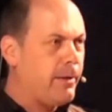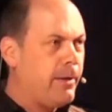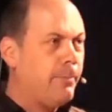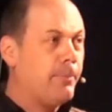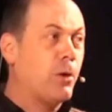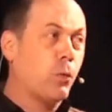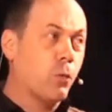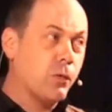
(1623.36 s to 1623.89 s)
but
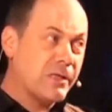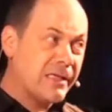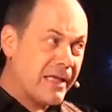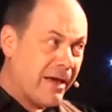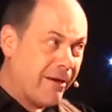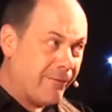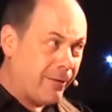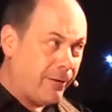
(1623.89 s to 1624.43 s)
of course
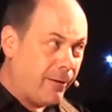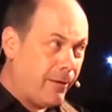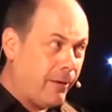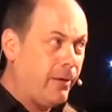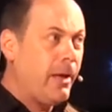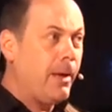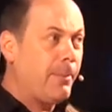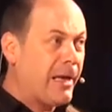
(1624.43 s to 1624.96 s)
there are
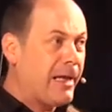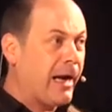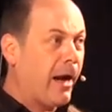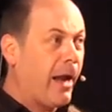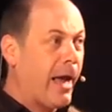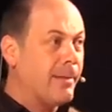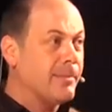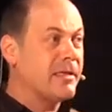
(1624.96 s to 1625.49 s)
many
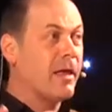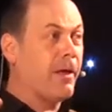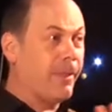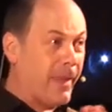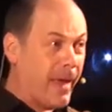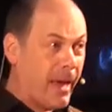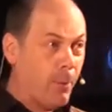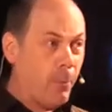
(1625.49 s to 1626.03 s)
claims that
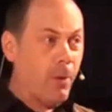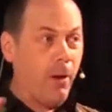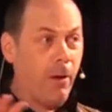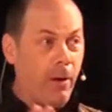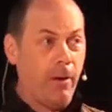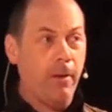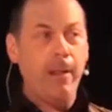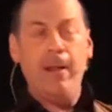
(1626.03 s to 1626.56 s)
there
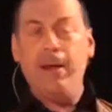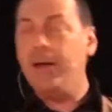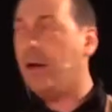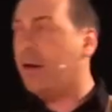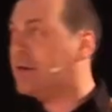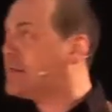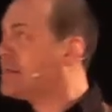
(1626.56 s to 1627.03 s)
were Nazi